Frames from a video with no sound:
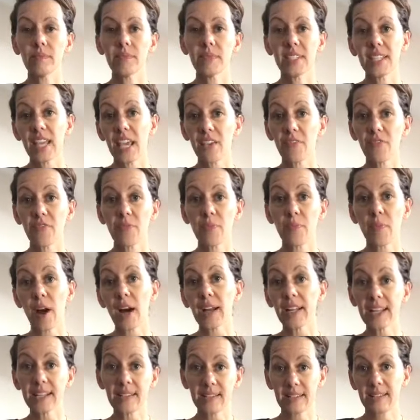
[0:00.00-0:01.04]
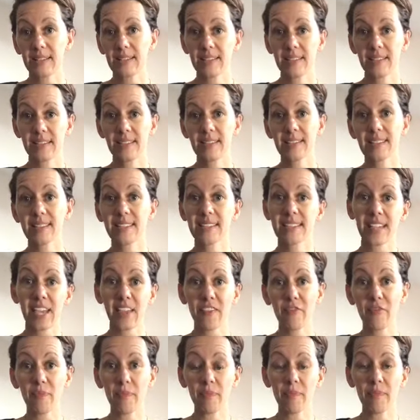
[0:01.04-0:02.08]
safe body distances and
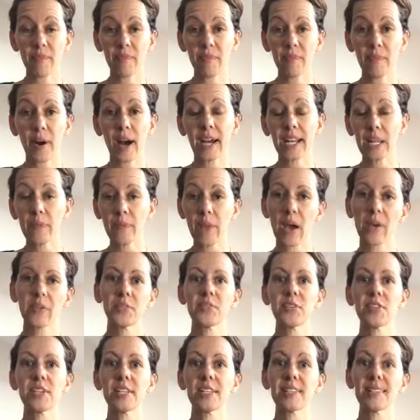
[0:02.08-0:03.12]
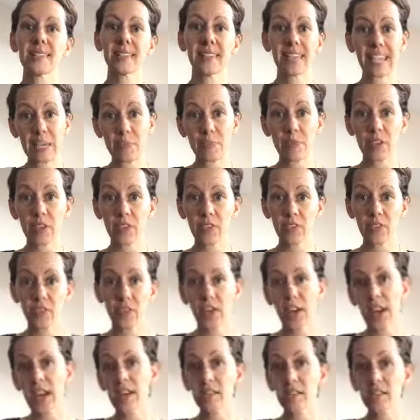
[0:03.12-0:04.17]
safe body boundaries and keeping
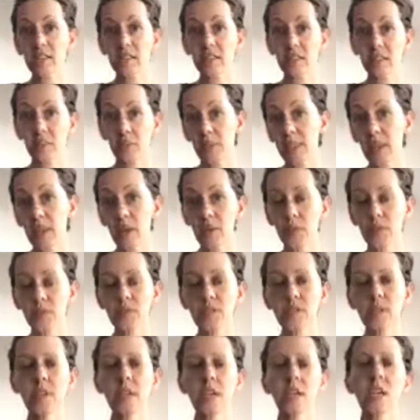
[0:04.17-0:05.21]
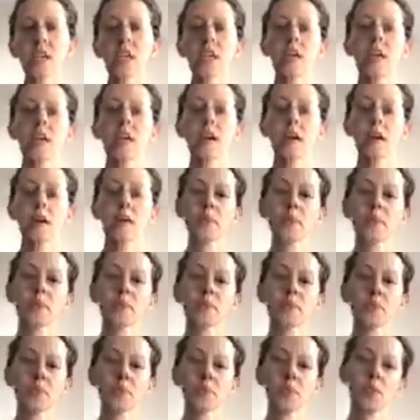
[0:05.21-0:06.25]
their hands to themselves.
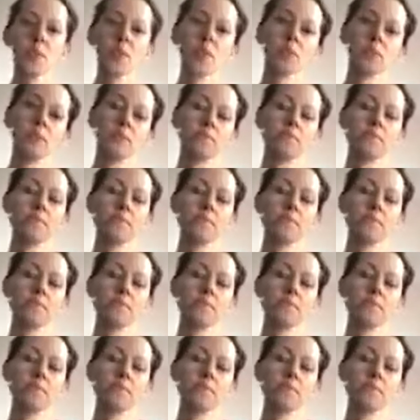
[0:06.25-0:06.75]
So